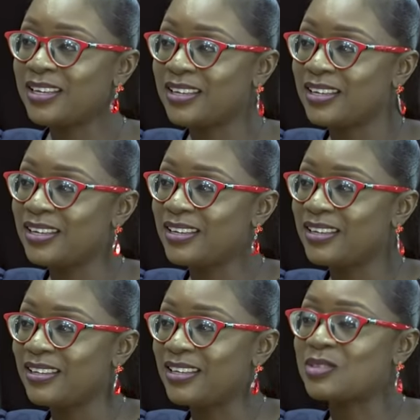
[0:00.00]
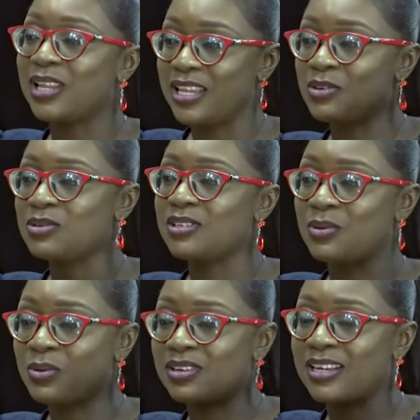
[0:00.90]
Right. That's why I like using
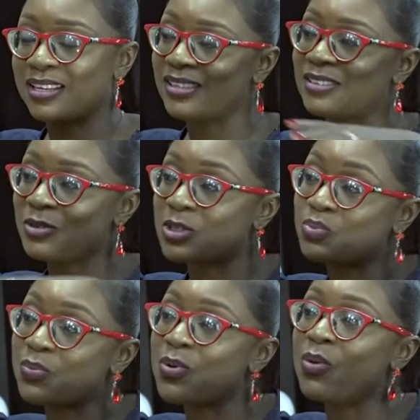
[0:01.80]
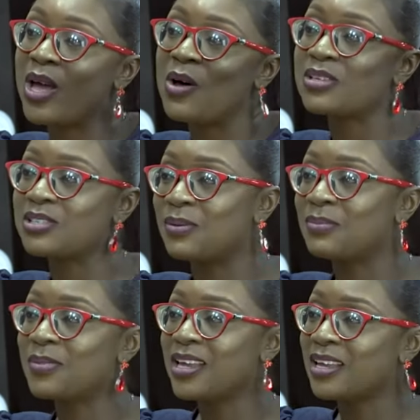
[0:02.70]
the word that those people were awesome,
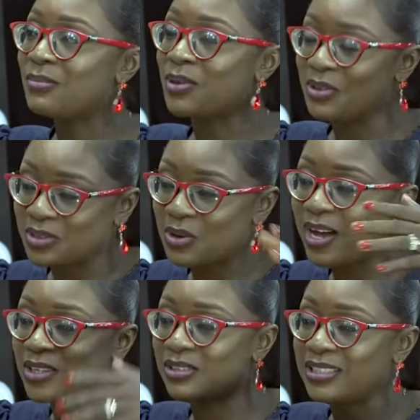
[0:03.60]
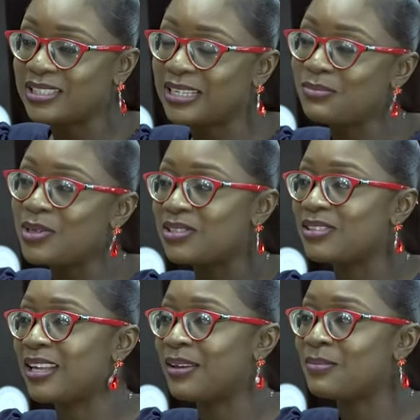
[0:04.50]
because God actually sent me to
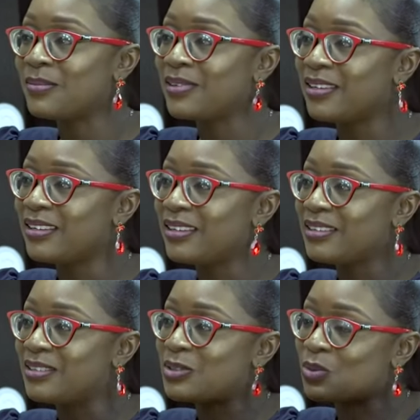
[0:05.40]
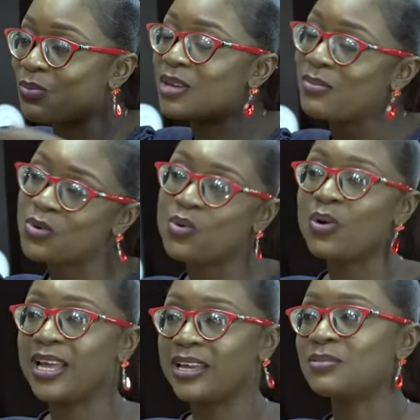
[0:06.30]
them to make me who
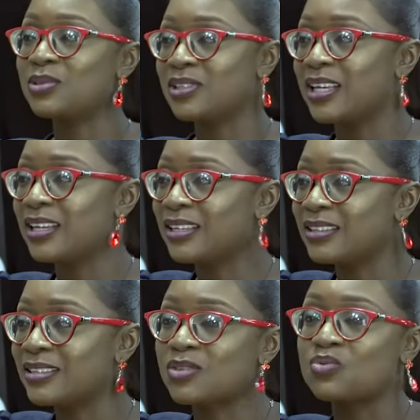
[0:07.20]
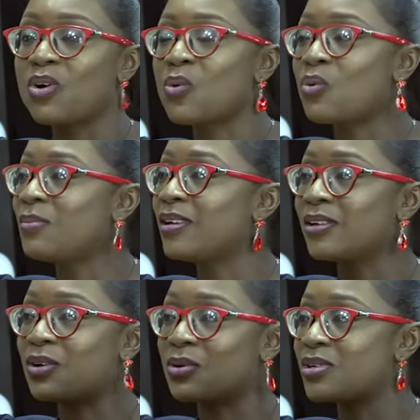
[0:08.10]
I am today. The strong woman,
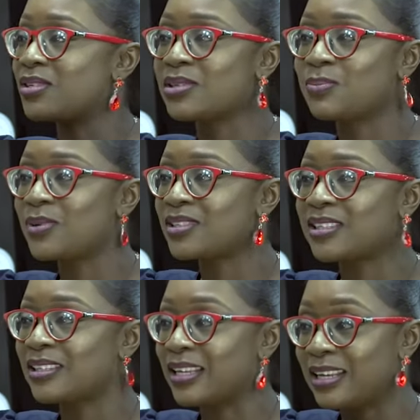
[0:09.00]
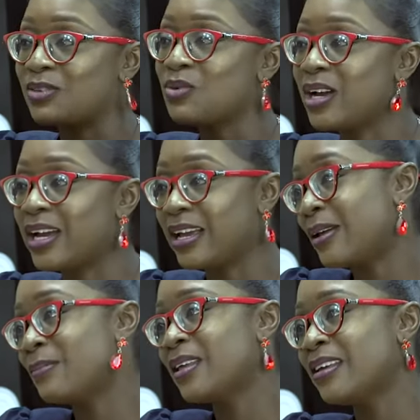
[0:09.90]
the courageous person that I know I
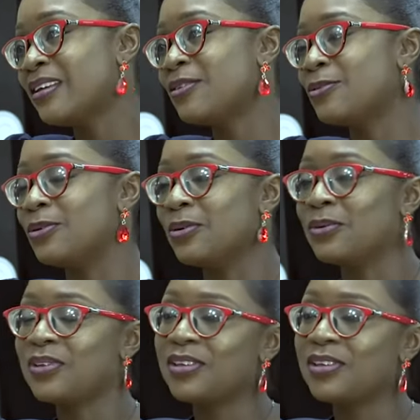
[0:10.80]
am, you know.